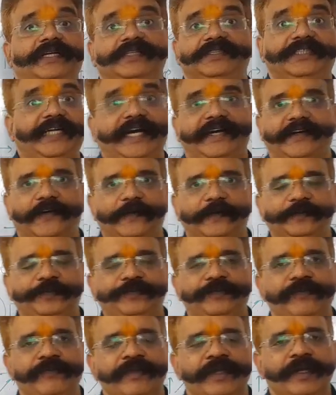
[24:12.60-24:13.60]
checked.
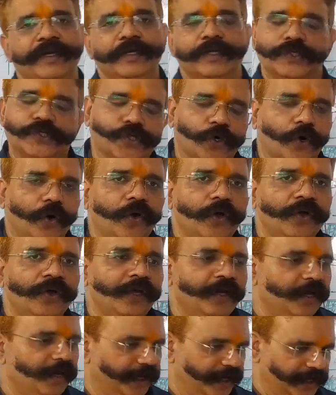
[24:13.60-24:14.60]
So
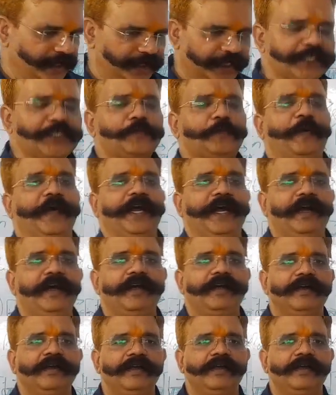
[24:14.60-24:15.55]
in this field,